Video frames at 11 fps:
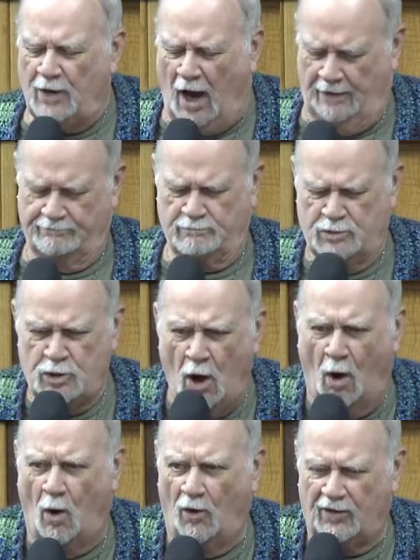But will
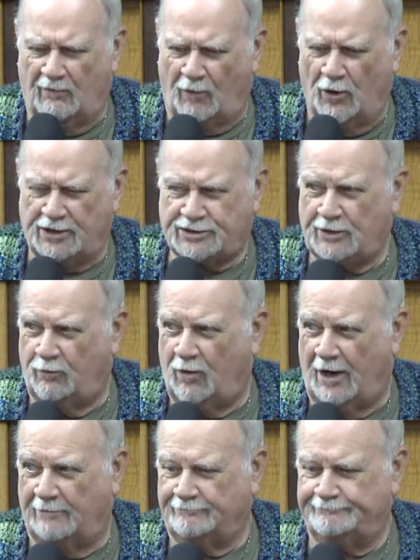flee from him,
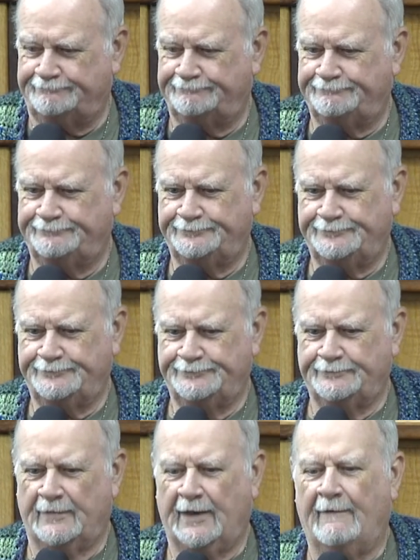for they do
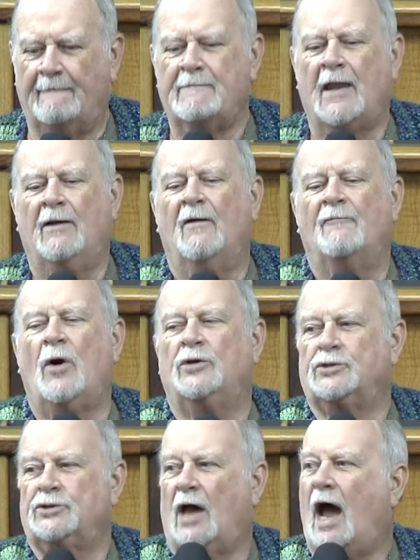not know the
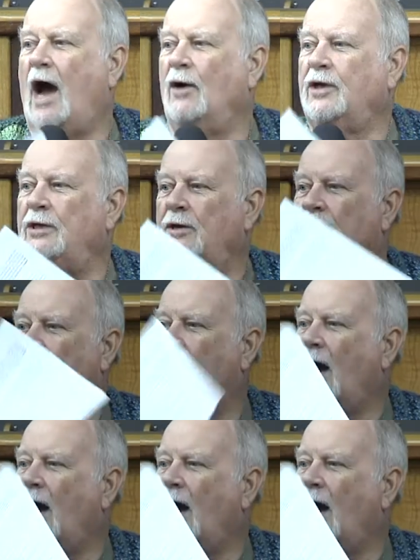voice of what?